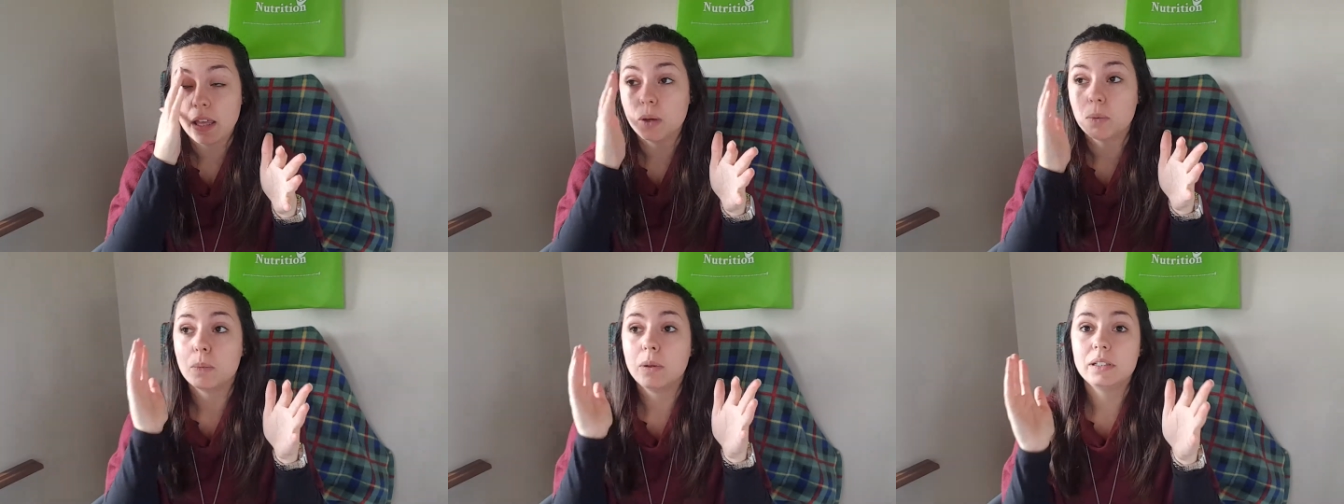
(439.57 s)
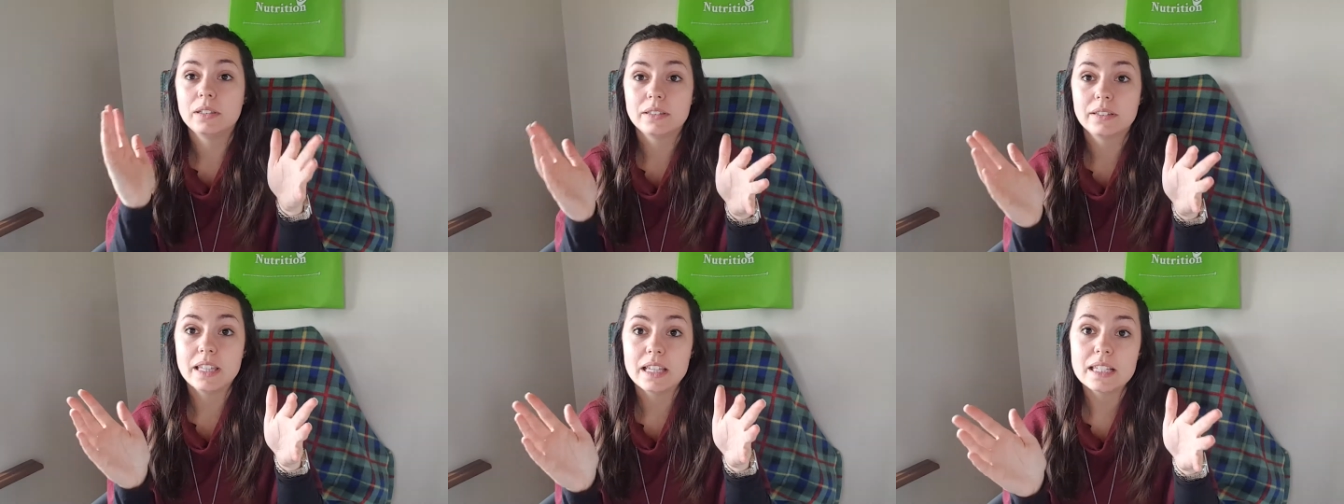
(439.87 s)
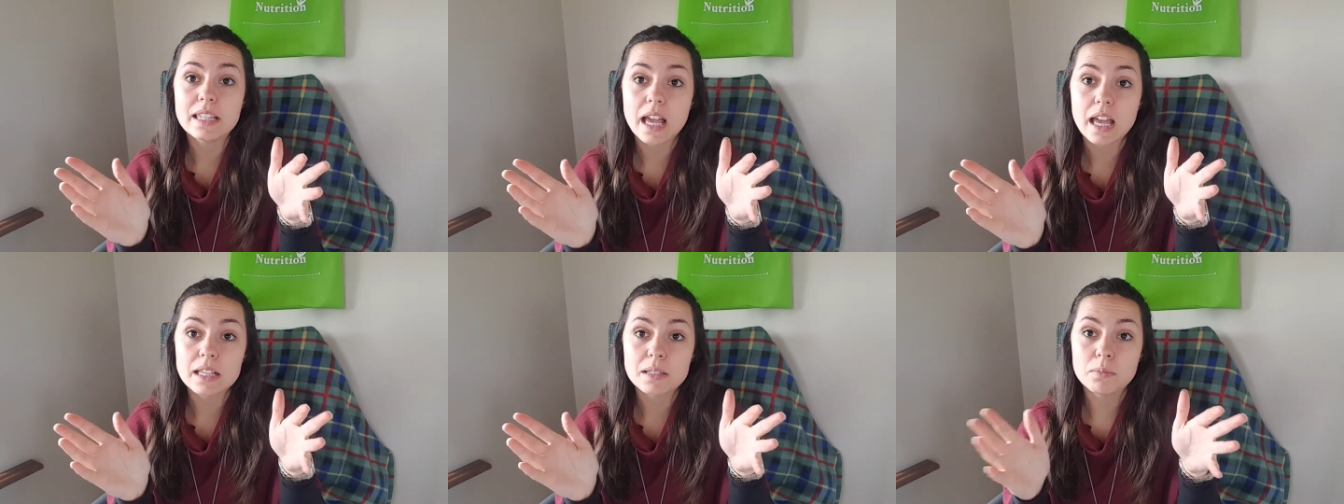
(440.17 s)
well,
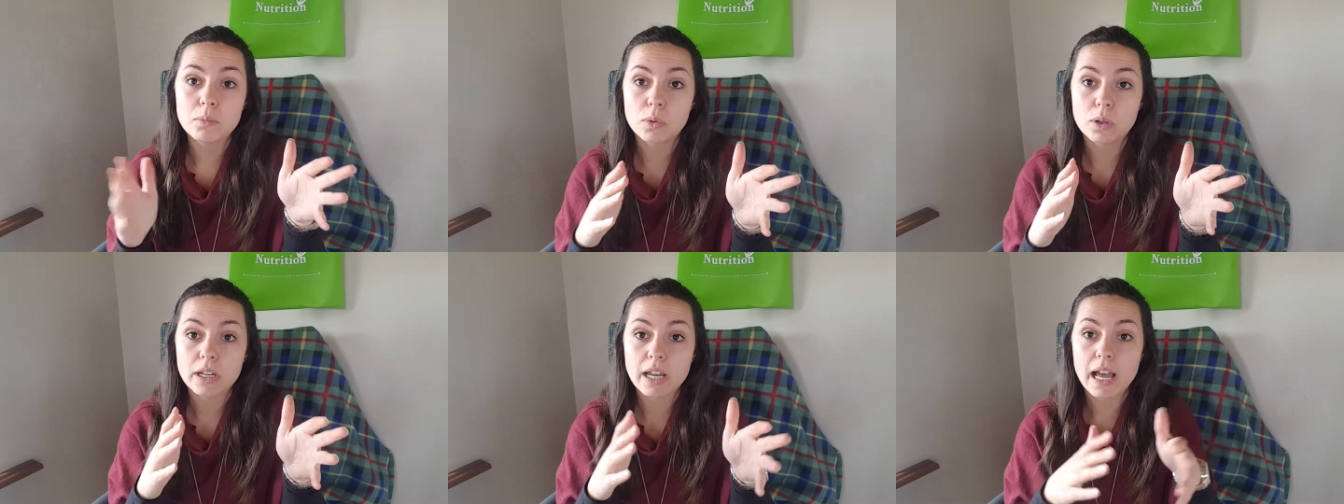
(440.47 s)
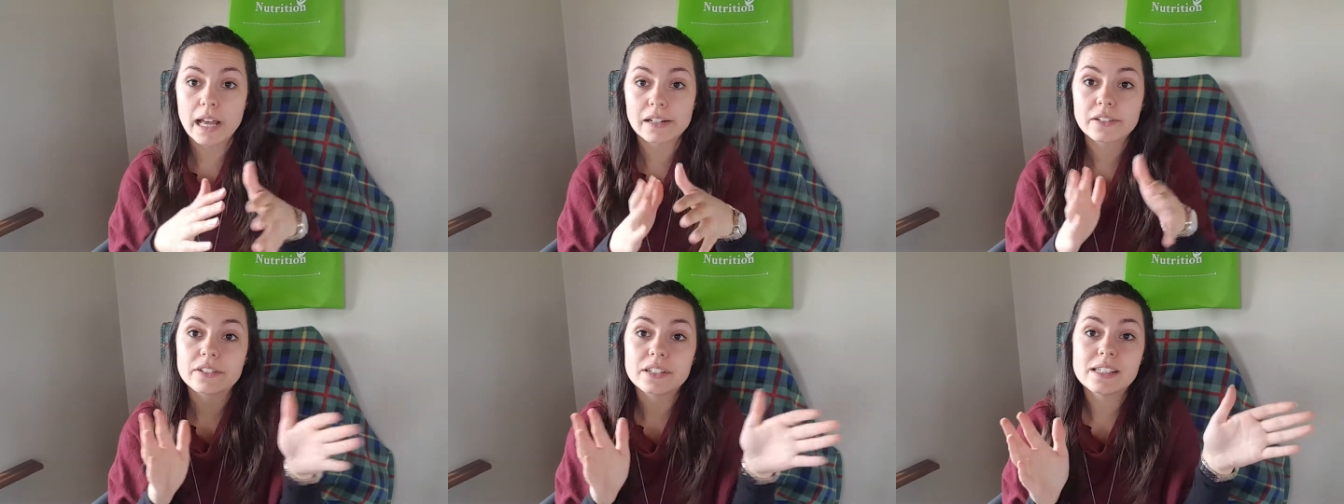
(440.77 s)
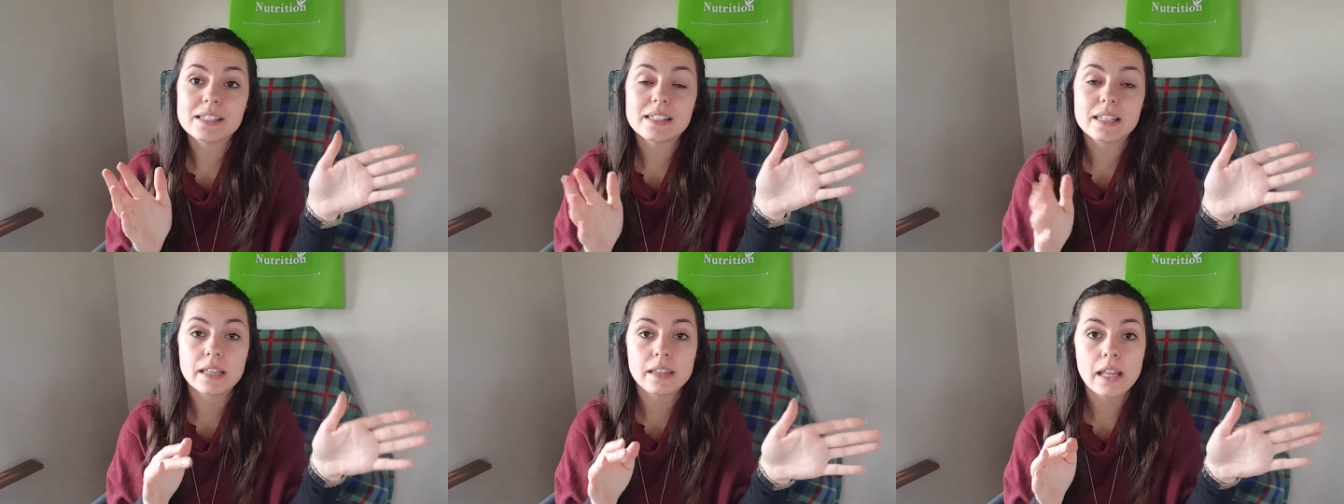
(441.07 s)
this has more
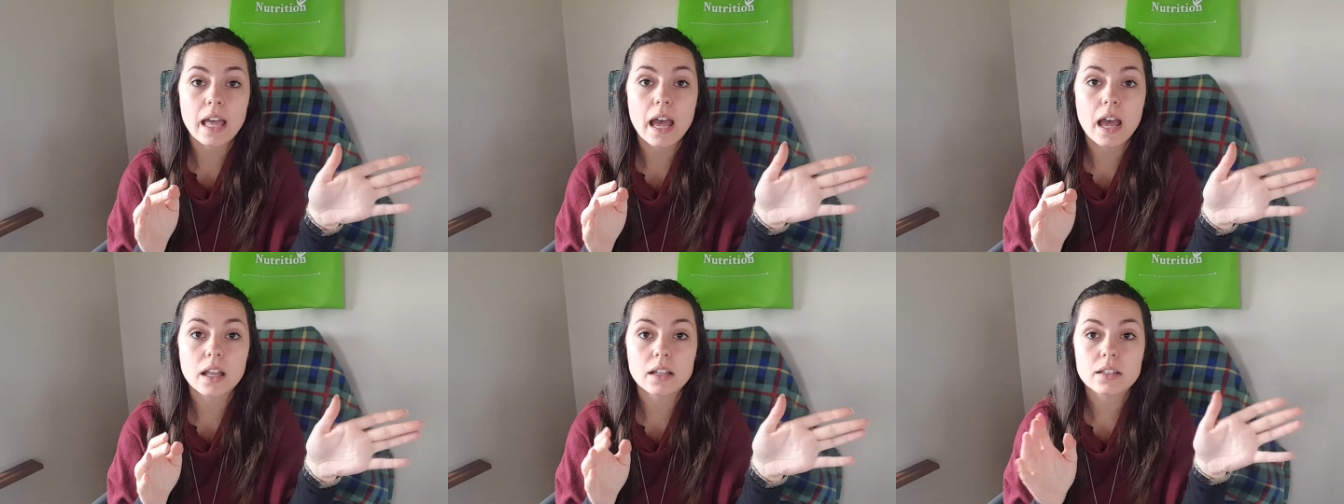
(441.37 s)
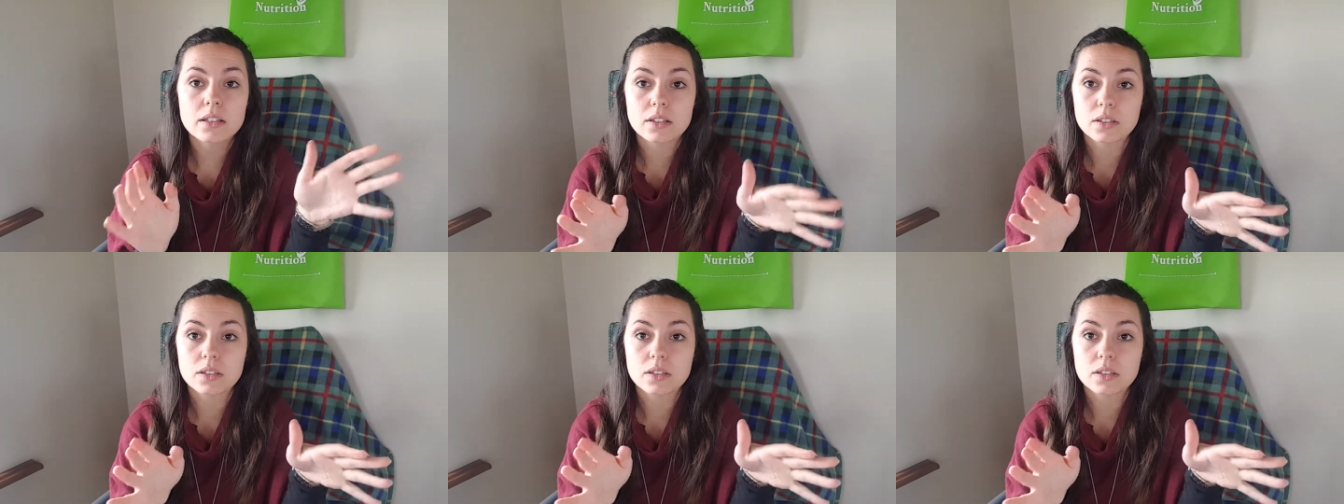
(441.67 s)
calories than that,